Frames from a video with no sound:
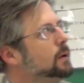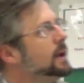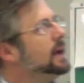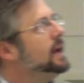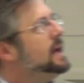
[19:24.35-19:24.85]

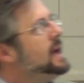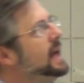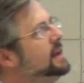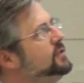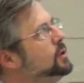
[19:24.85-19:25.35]
Okay,
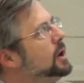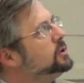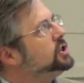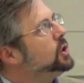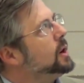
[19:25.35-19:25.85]
and if you
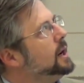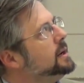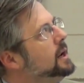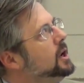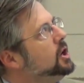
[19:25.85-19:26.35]
go
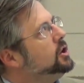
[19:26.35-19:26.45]
short,